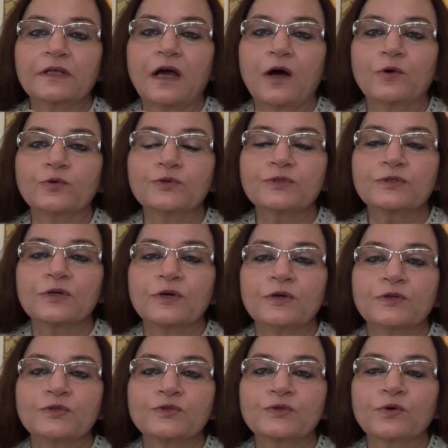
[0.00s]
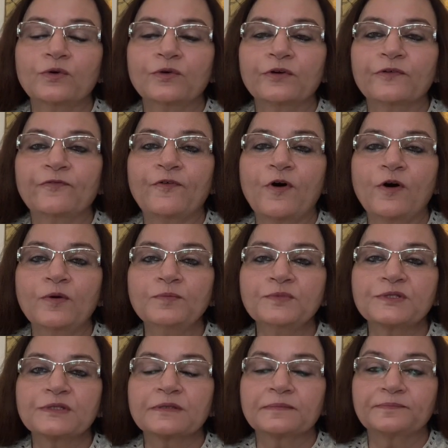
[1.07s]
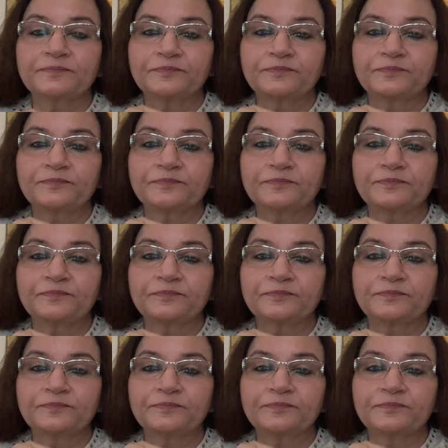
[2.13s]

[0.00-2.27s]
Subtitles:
house, so reforms